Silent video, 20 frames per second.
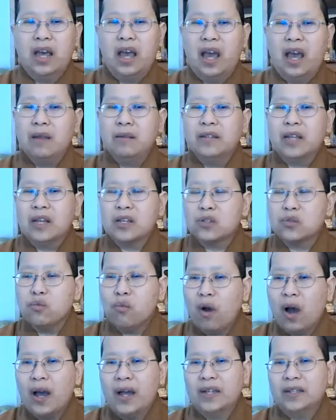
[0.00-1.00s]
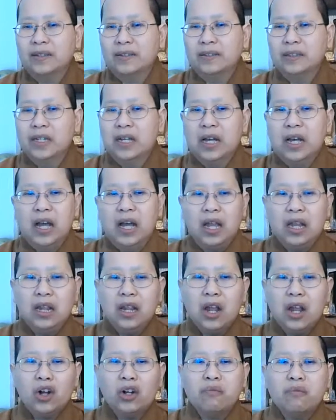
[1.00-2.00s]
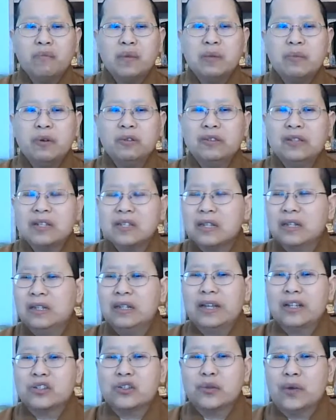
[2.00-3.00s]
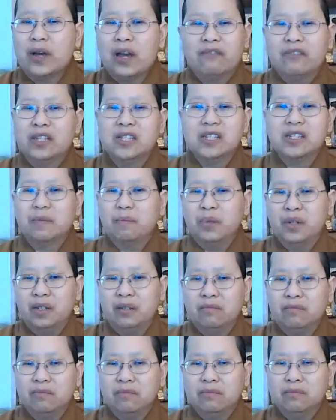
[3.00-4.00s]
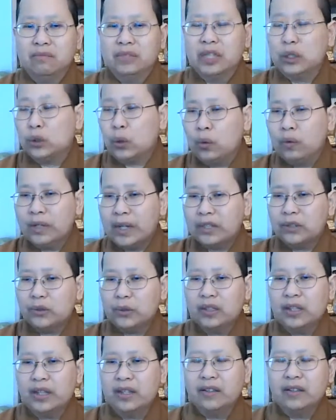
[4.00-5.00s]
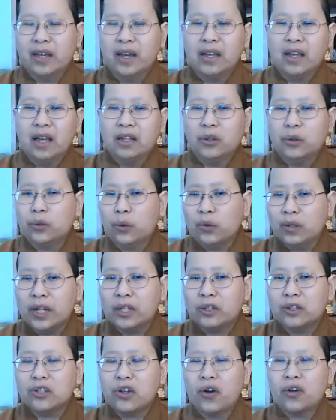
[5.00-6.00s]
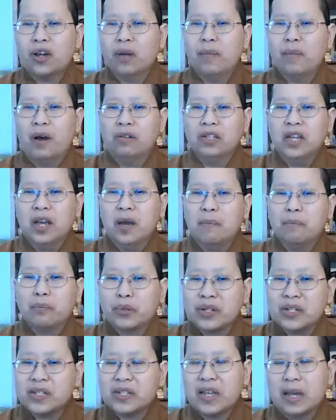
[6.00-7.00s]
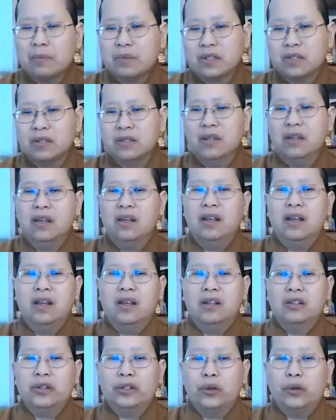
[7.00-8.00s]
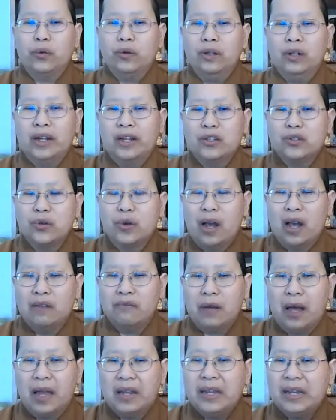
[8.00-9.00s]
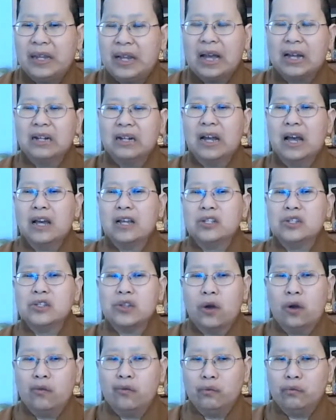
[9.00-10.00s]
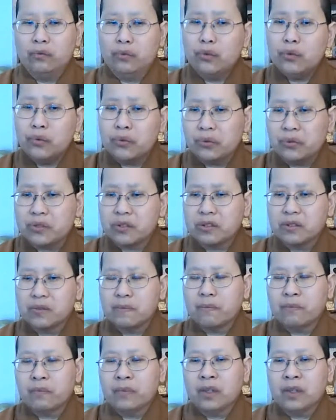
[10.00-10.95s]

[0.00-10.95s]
And that's why a lot of people doesn't like to have discipline. They don't like to talk about precepts. They don't like to have any guidelines of rules.